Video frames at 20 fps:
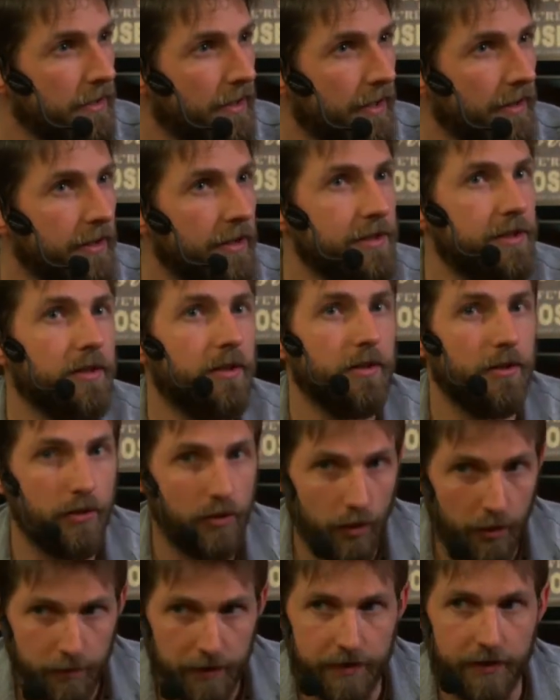And there's a
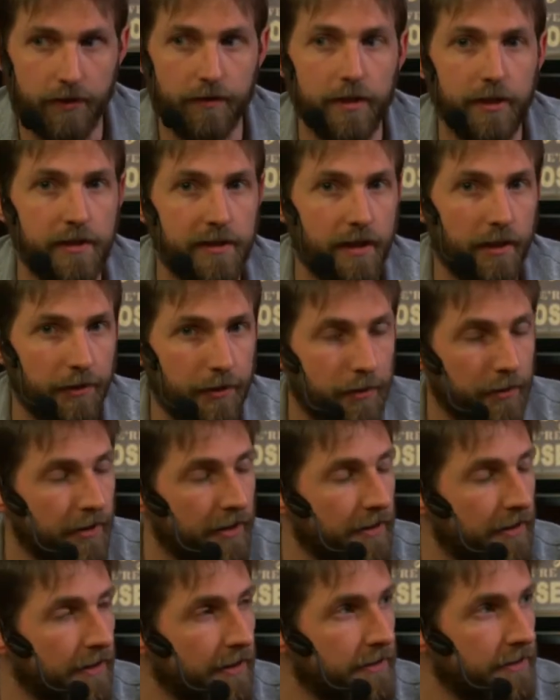new episode that is out
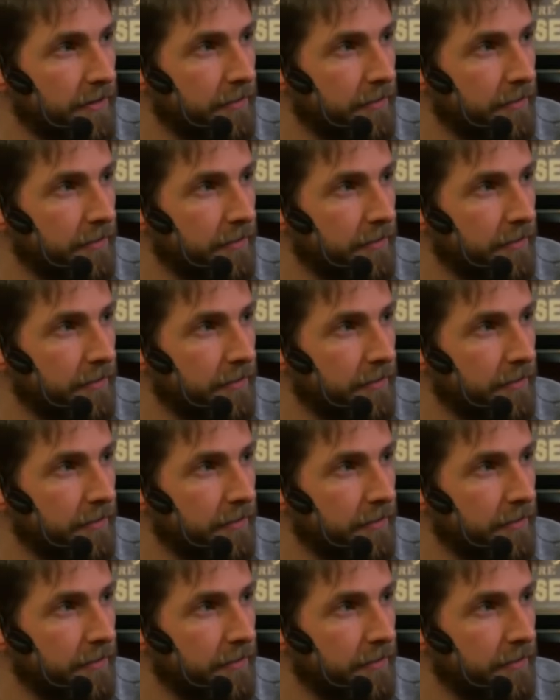already, yes.